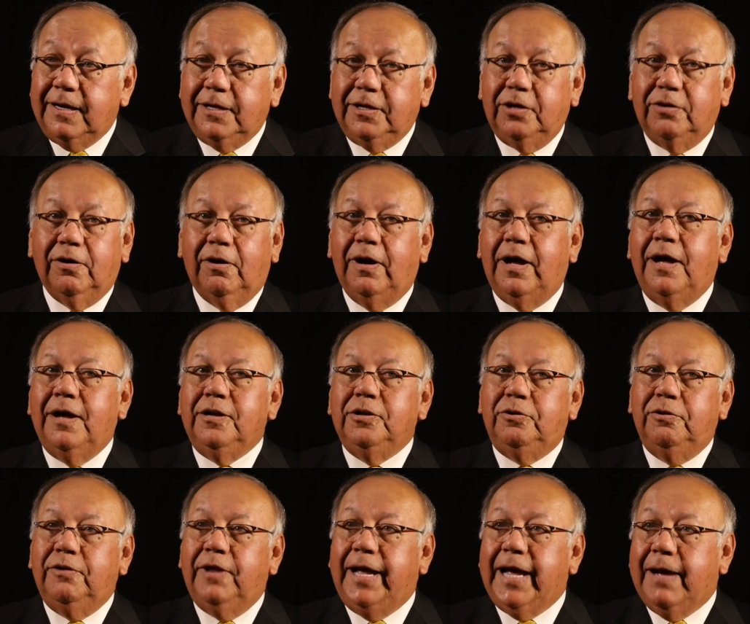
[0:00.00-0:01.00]
You know,
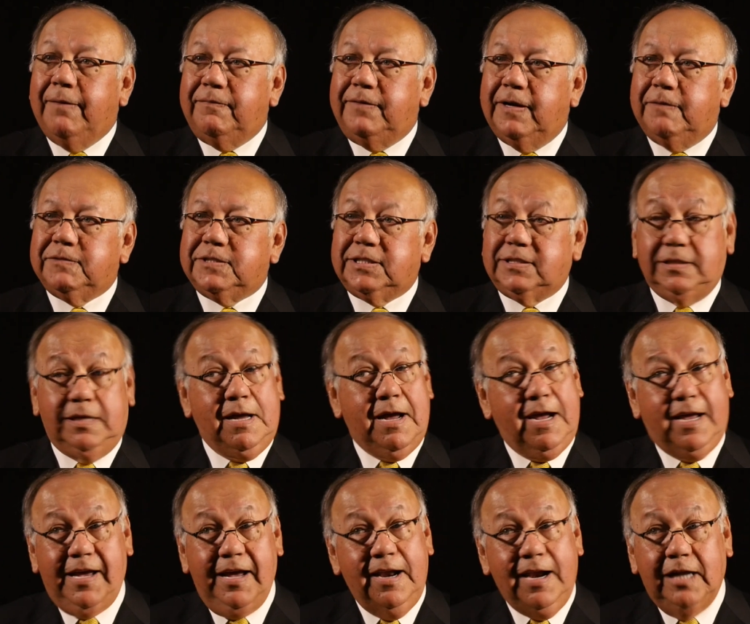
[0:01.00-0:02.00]
do they have deficits?
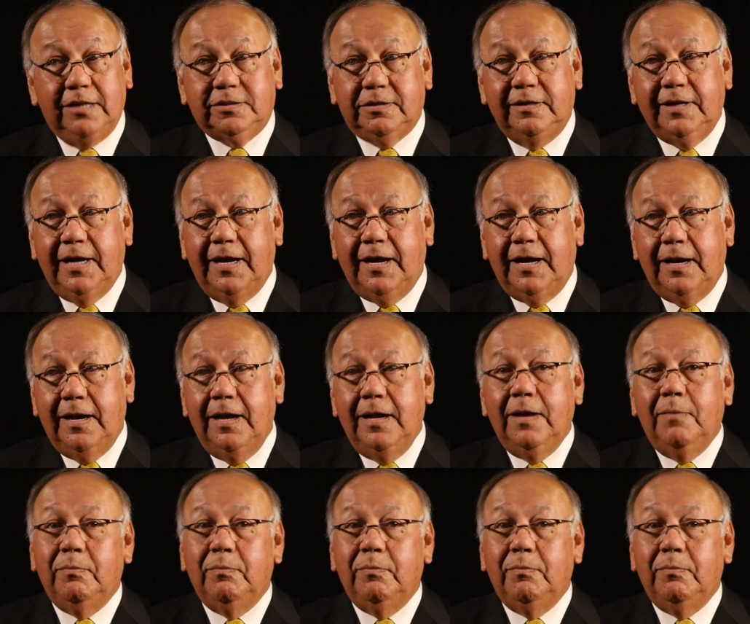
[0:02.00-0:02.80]
I can't answer that.